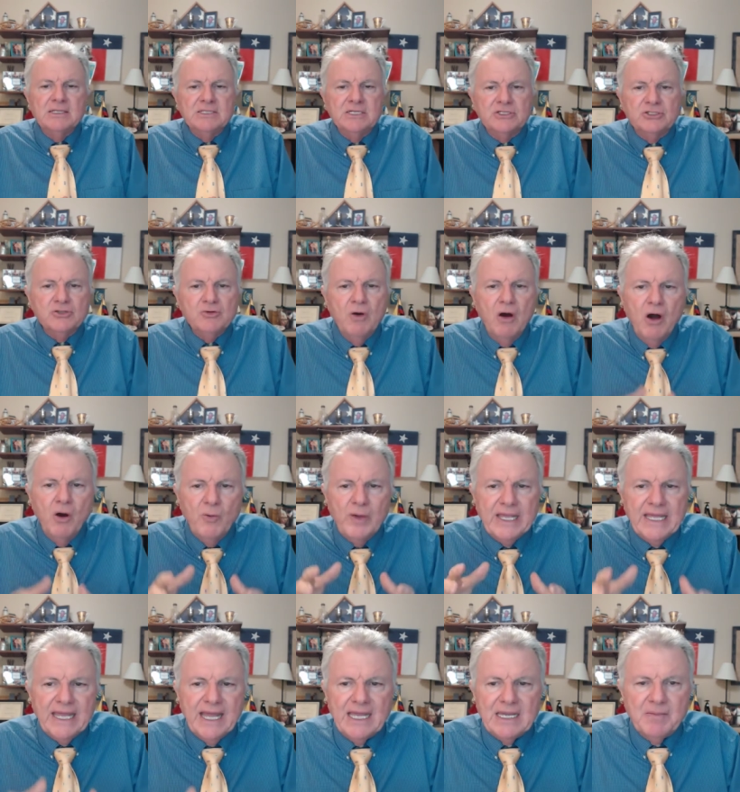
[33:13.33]
to do all we
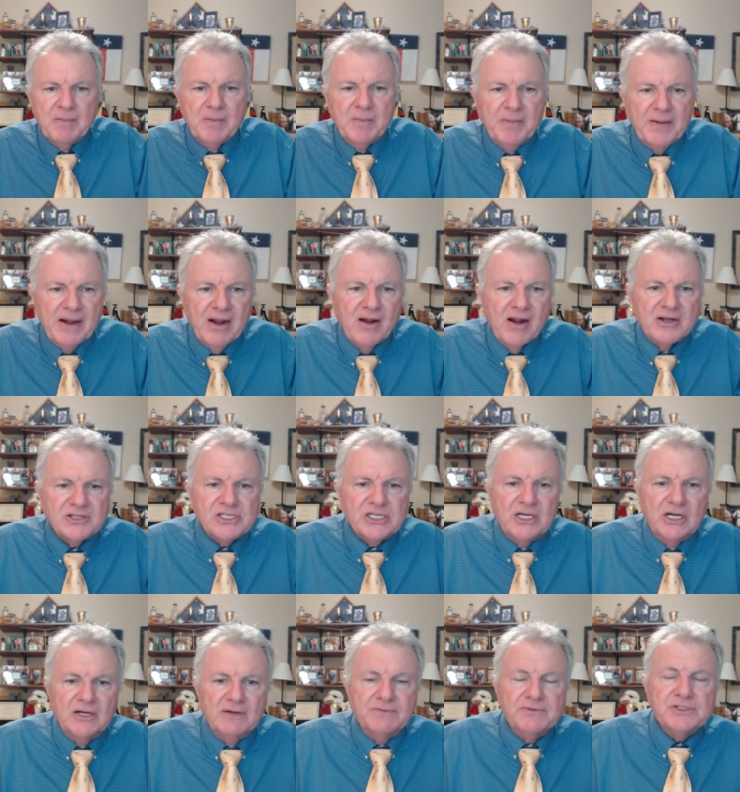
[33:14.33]
can to prepare
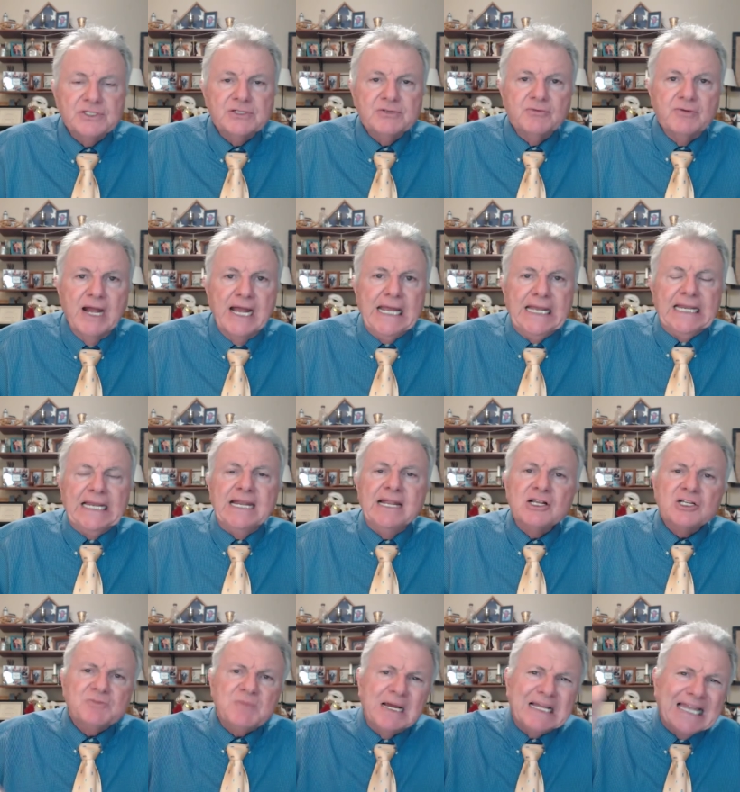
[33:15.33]
ourselves, right? And
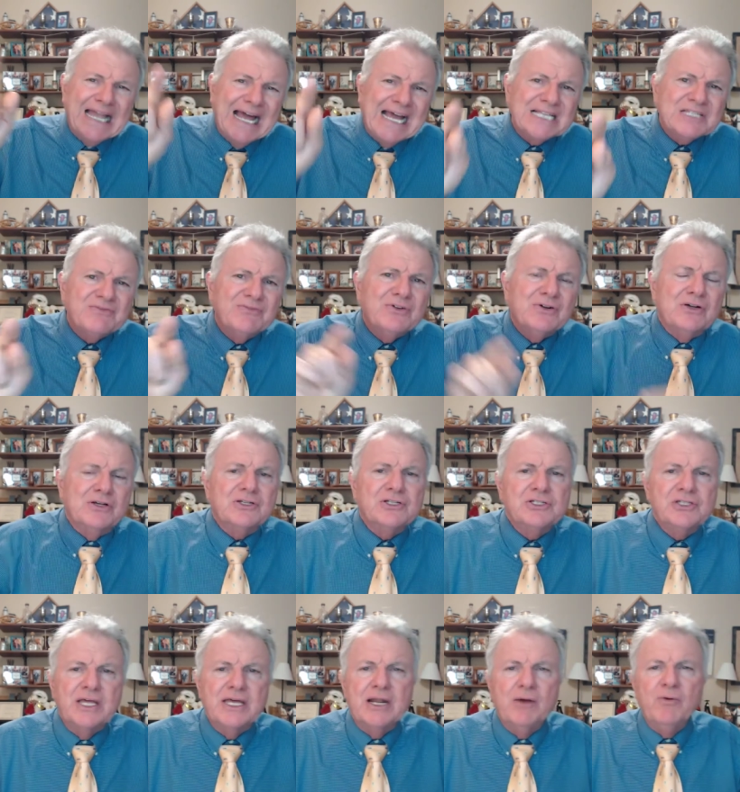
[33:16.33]
here's my last
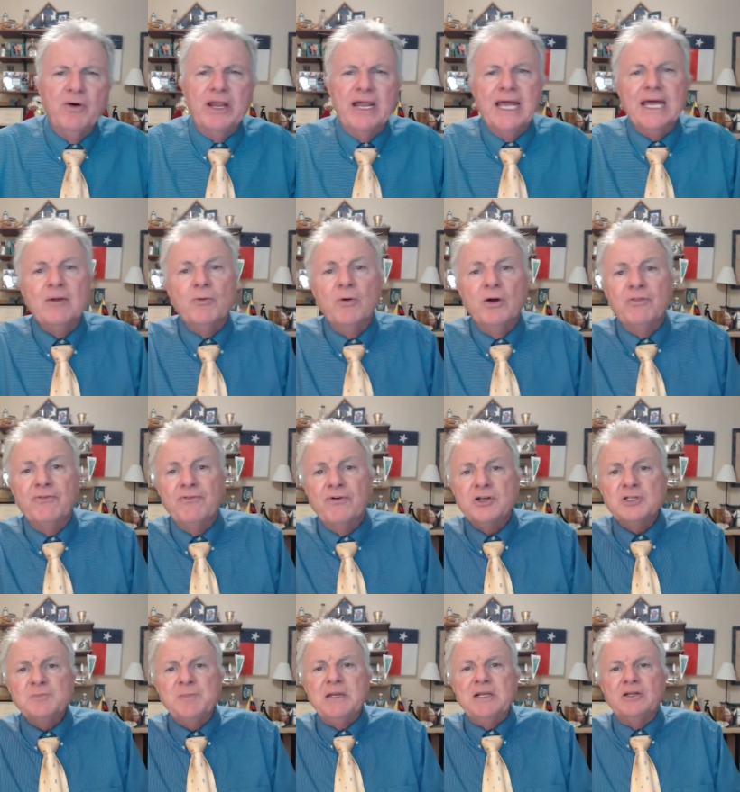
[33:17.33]
verse that I want to end with.
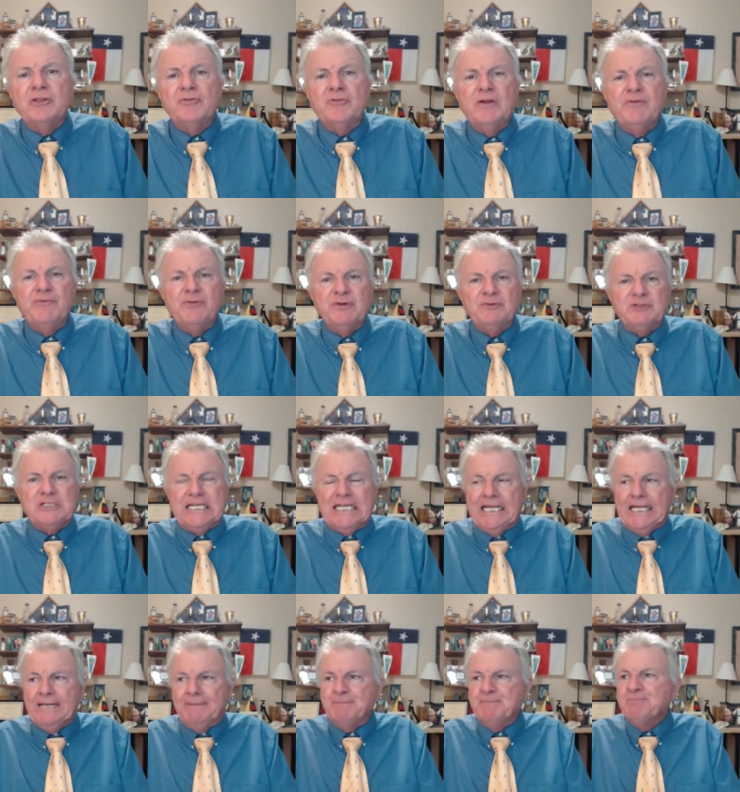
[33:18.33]
1 Peter
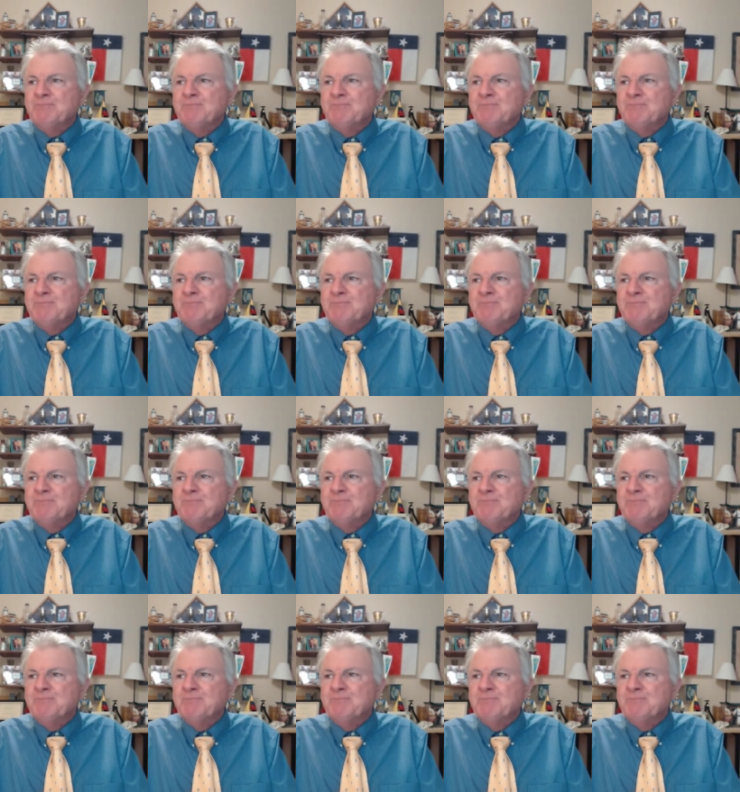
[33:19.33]
3:15.